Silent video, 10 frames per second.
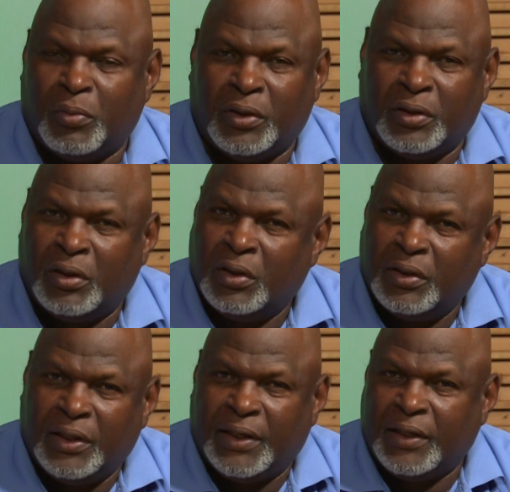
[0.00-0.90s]
but
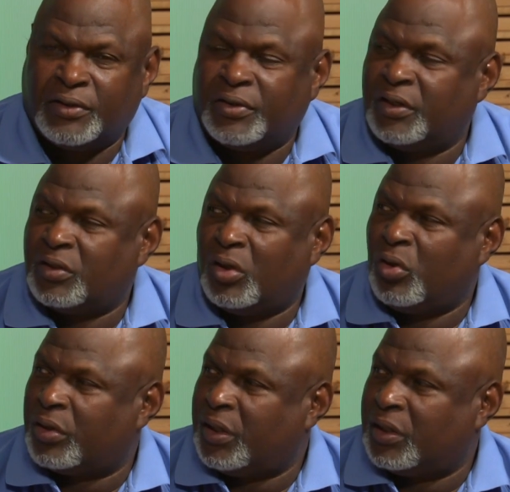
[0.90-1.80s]
they gave the Saints
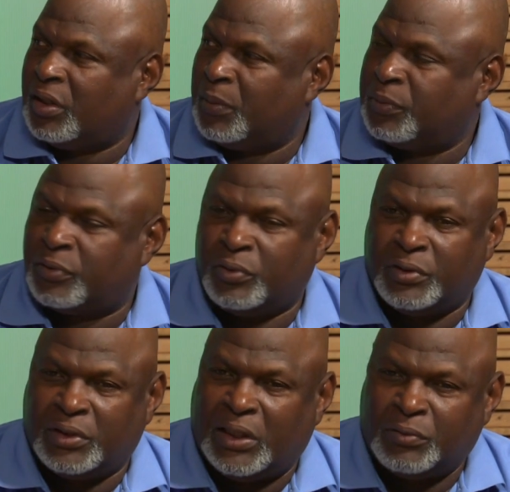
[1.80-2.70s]
all kind of
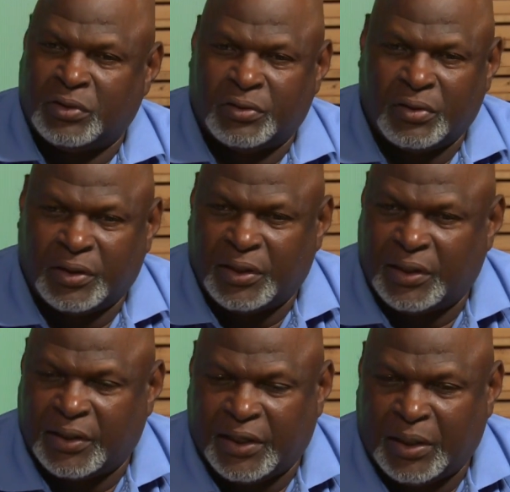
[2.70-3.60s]
opportunity. I was just looking
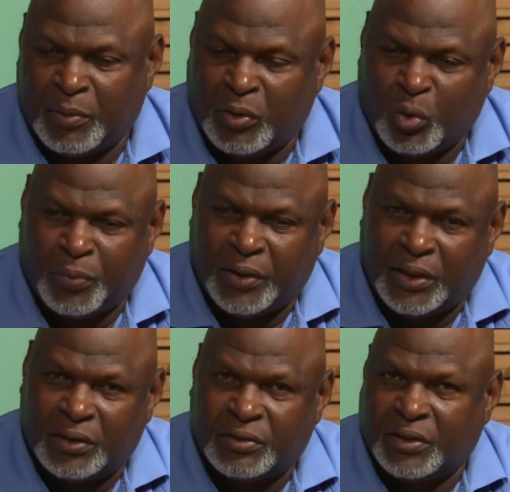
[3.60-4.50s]
at the game and hoping
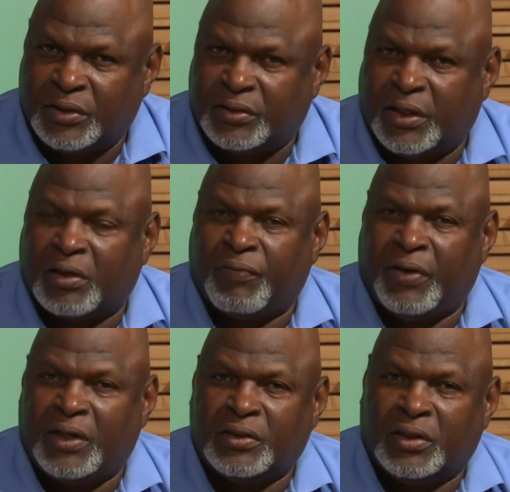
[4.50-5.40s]
that the Saints take
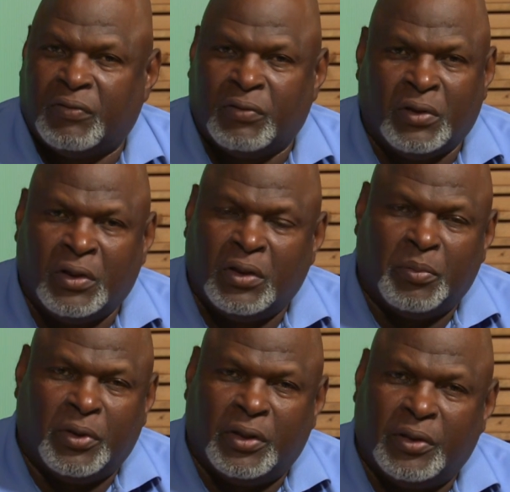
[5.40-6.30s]
advantage of it,
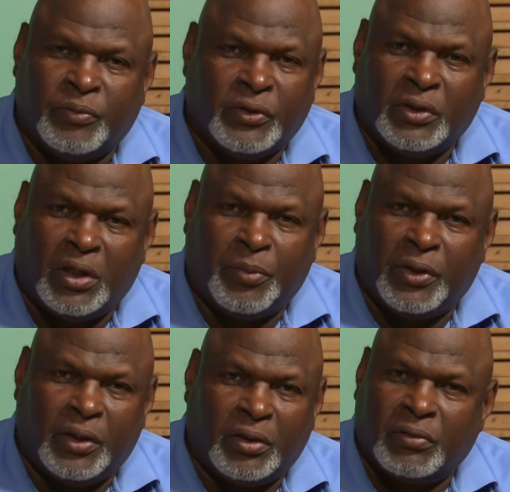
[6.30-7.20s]
but I
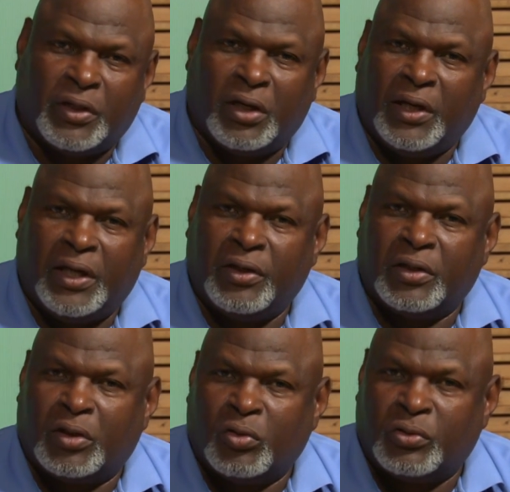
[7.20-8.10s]
mean, Carolina
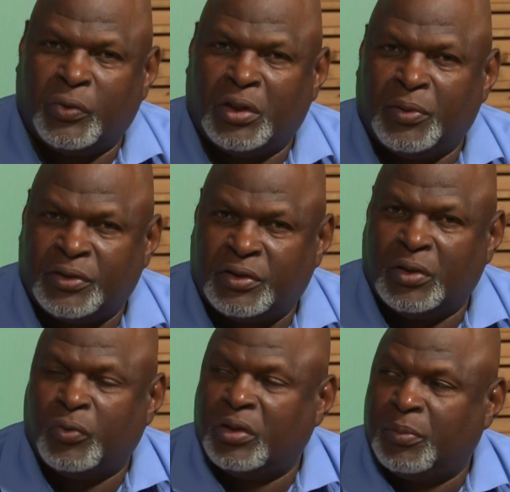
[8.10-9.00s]
didn't coach well, but they
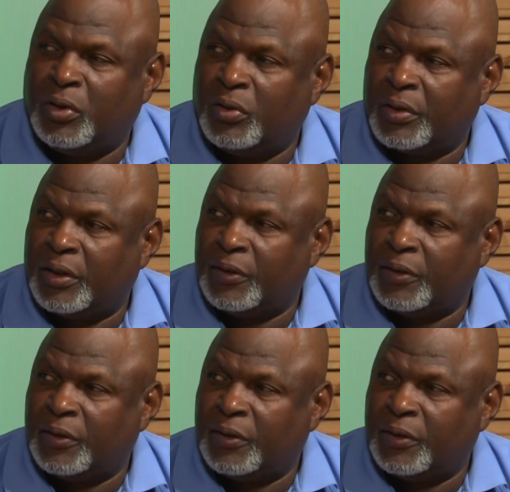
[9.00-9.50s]
still won the ball game.